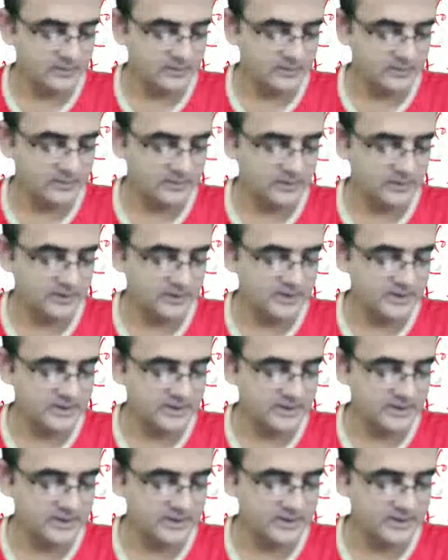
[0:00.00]
It
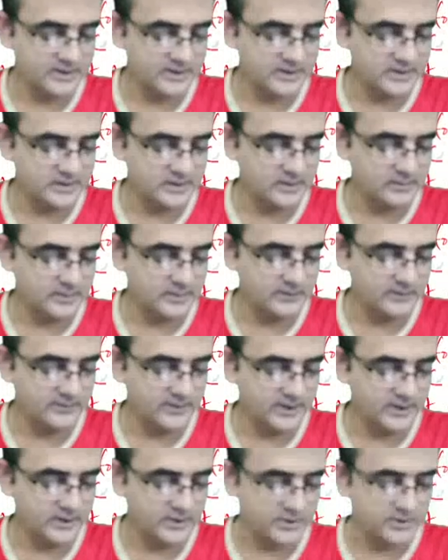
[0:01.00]
disconnects in
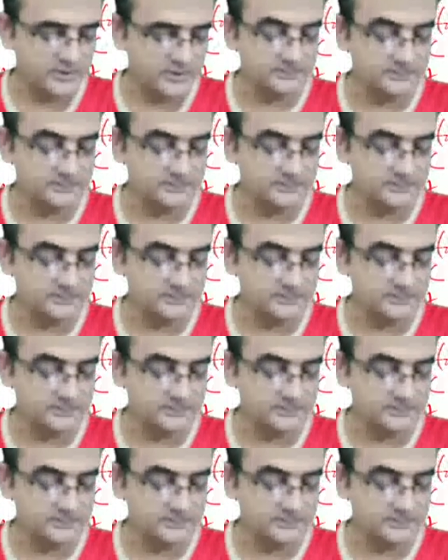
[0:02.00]
between actually.